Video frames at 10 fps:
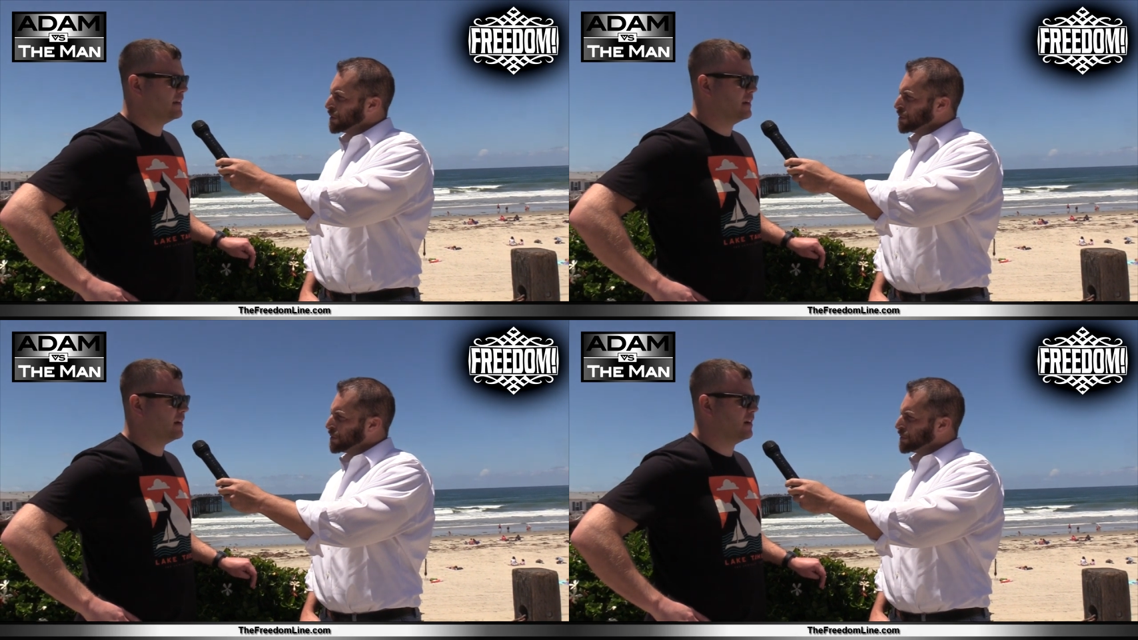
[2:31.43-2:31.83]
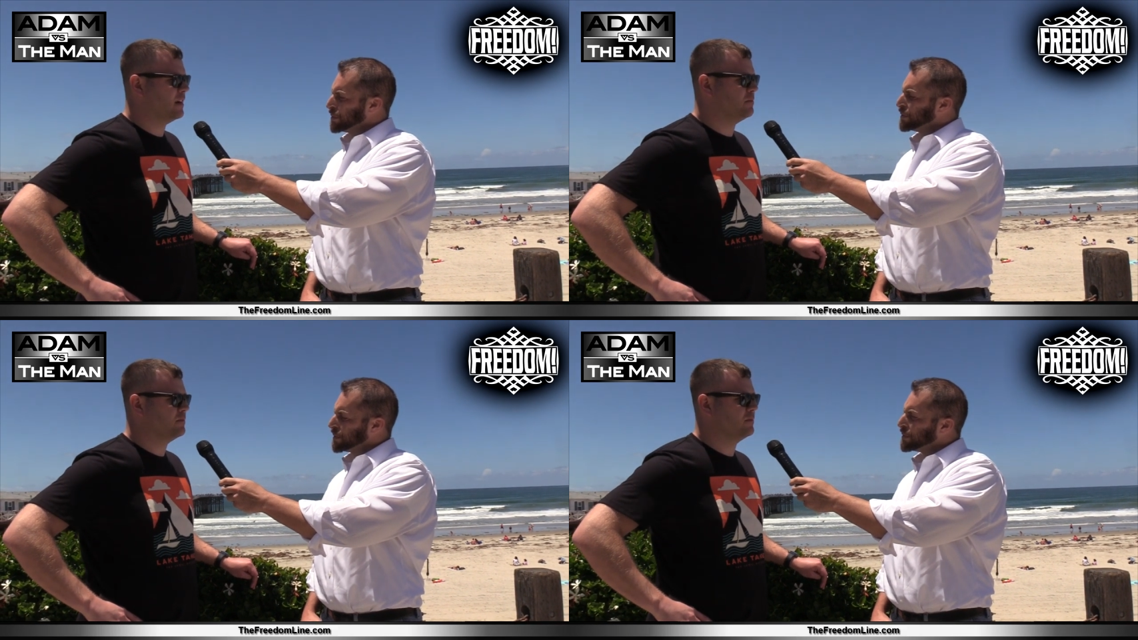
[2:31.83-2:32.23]

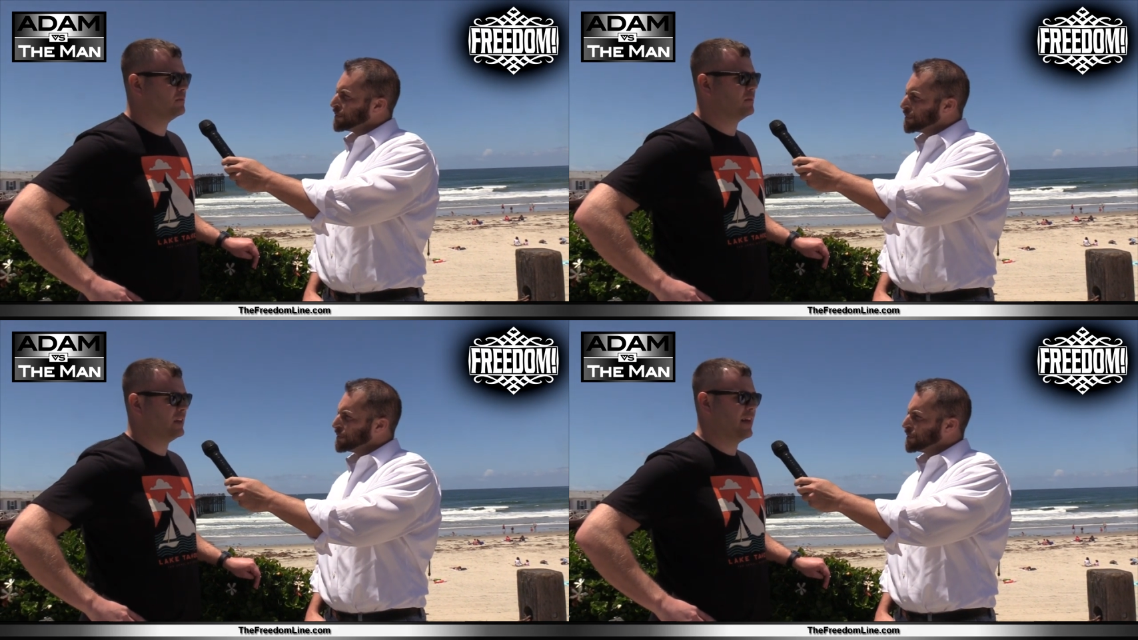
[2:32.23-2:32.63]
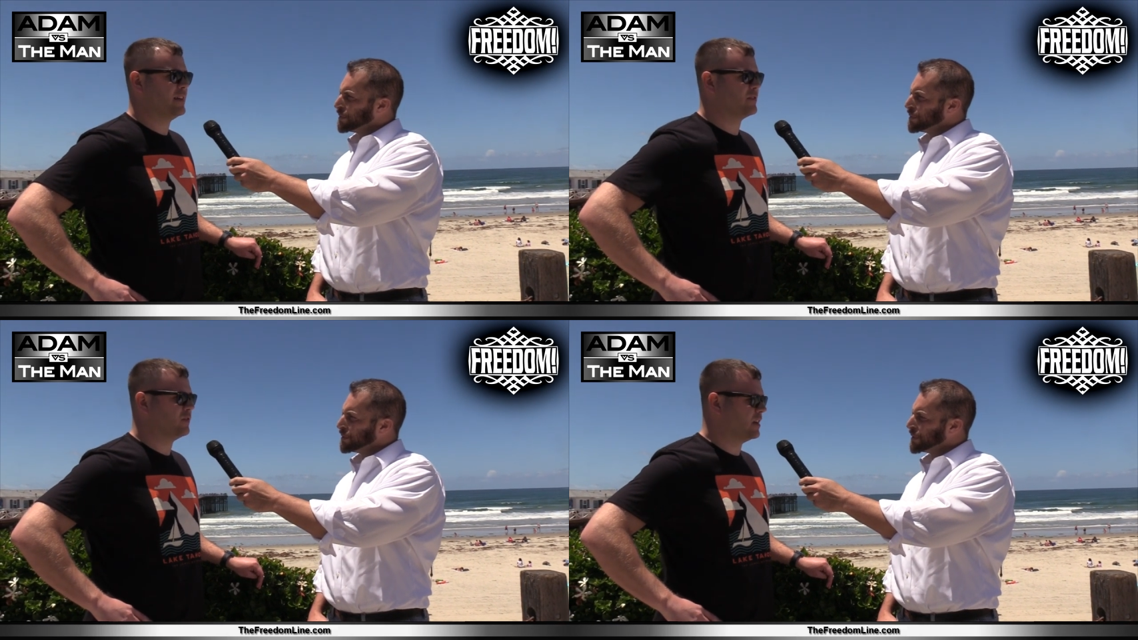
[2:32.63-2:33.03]
Speaker 1: um,
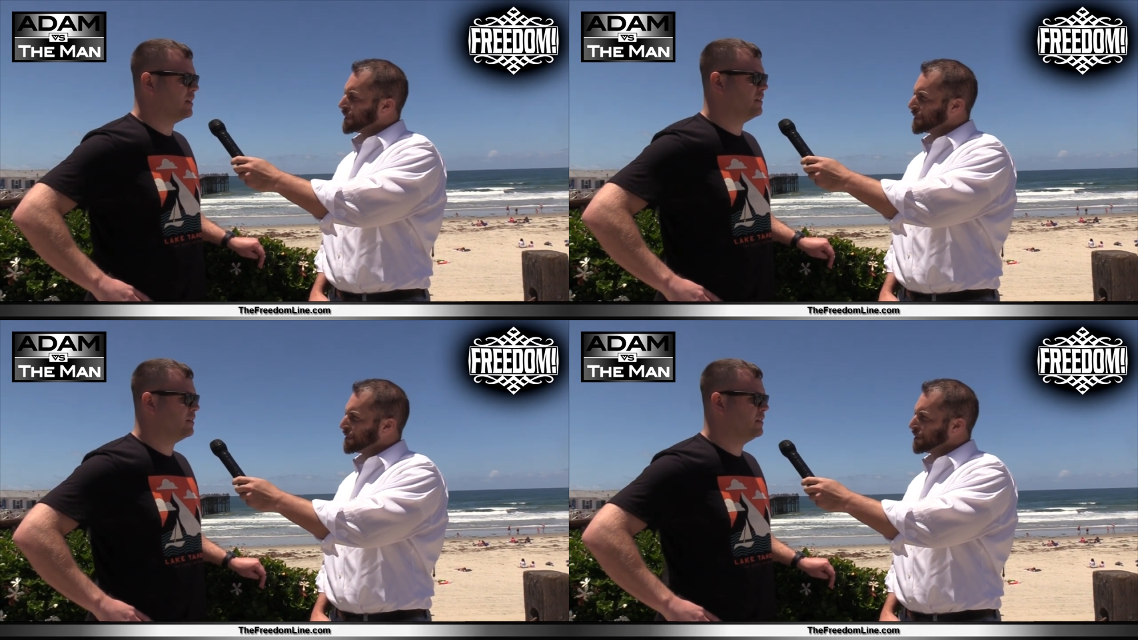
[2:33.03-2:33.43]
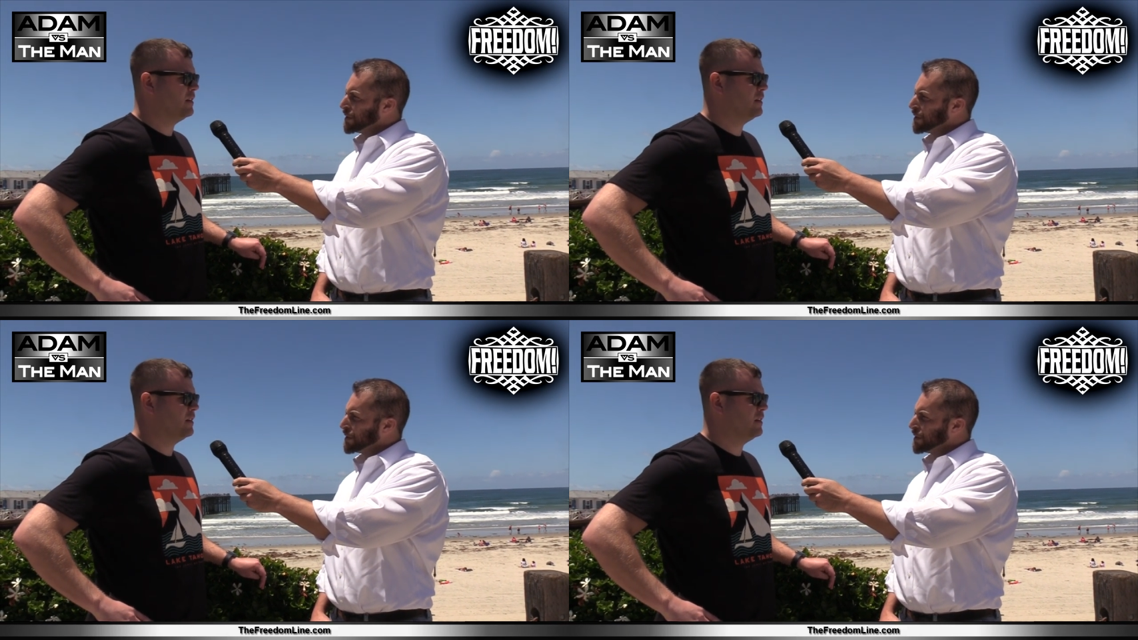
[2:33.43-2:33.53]
as of late.